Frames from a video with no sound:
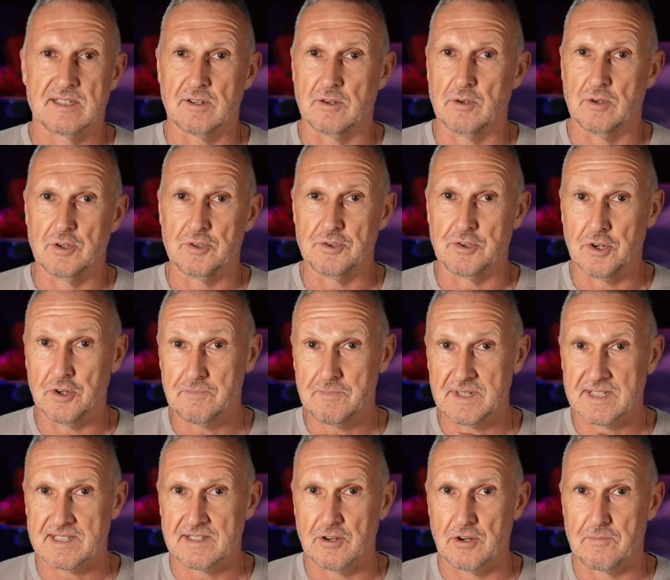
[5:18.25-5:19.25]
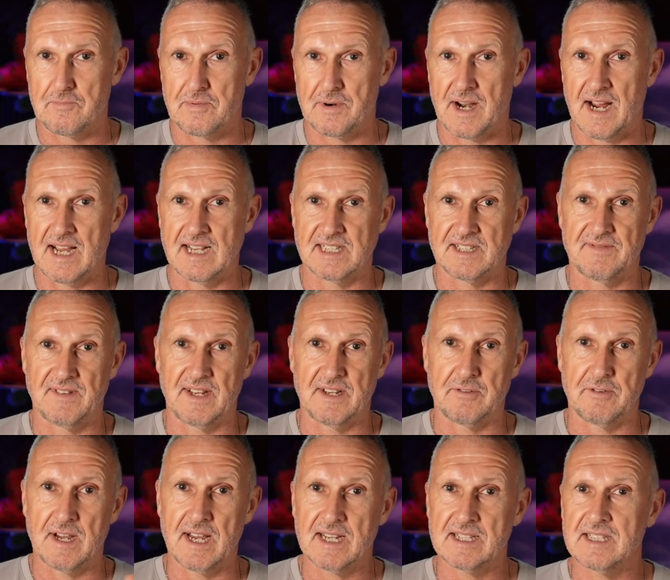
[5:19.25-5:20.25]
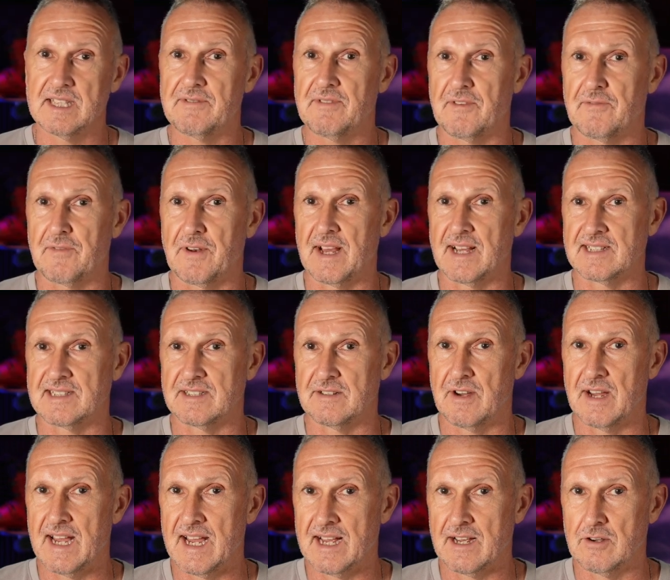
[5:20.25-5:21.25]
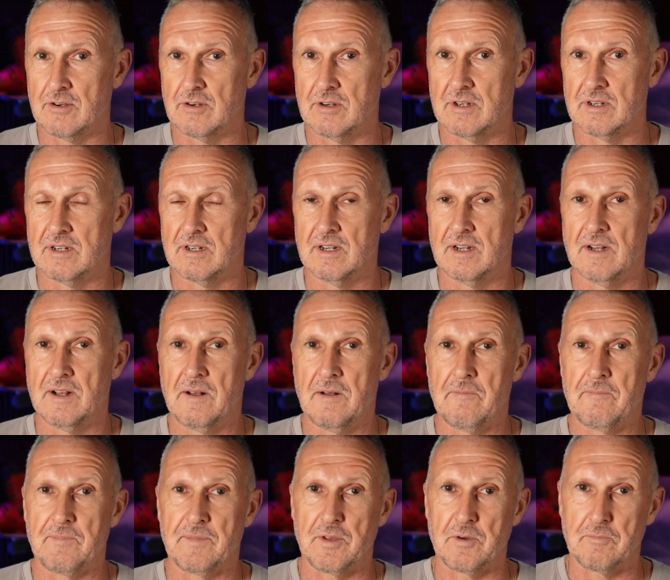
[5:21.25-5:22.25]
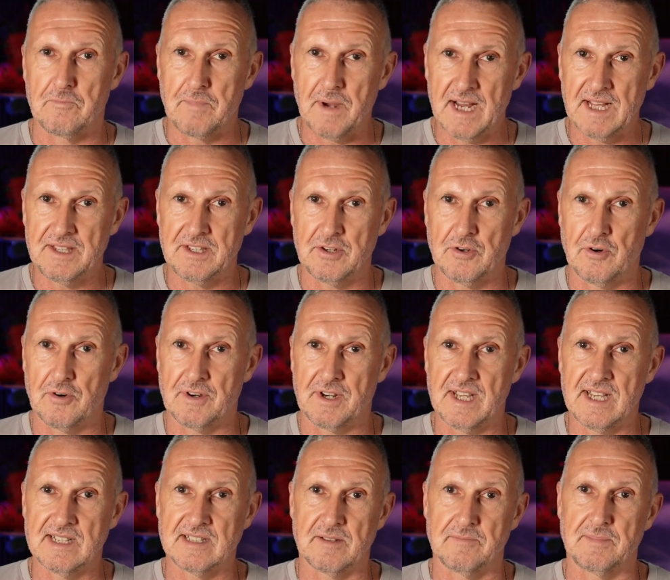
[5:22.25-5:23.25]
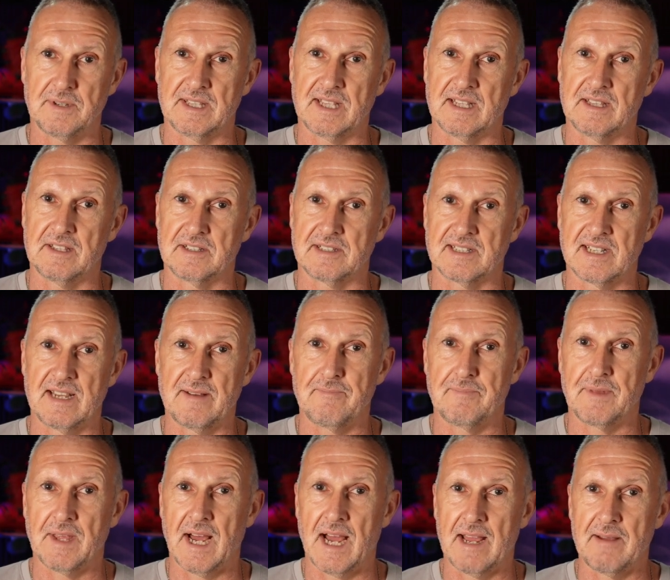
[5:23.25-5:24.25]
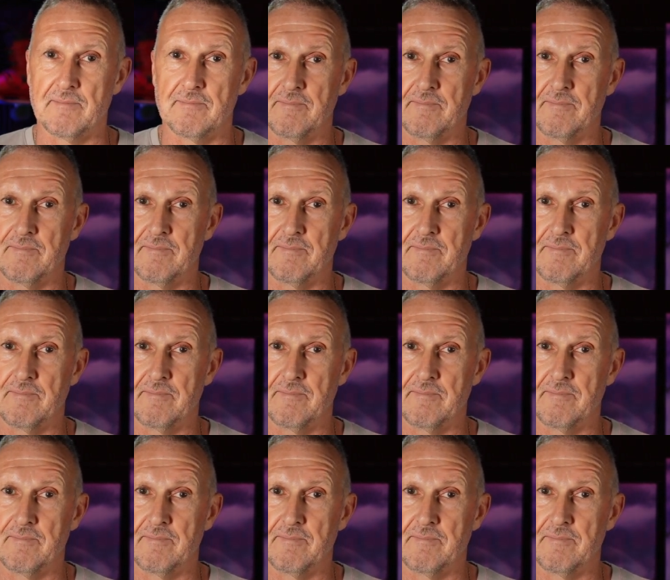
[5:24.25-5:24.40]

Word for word: So don't be surprised when you actively flex your ankle. You bend your knees a bit at the same time.